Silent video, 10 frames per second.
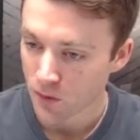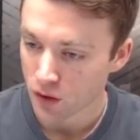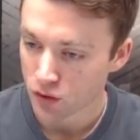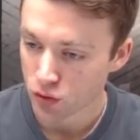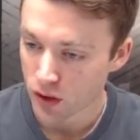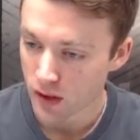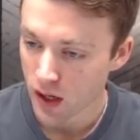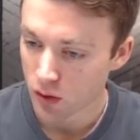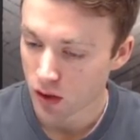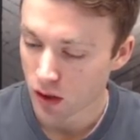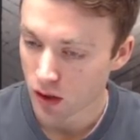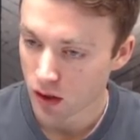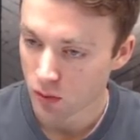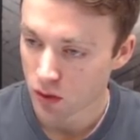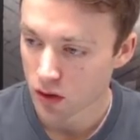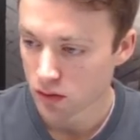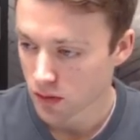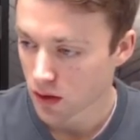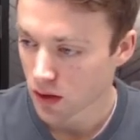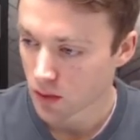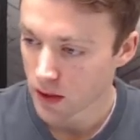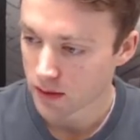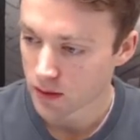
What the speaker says: DUDA now, makes a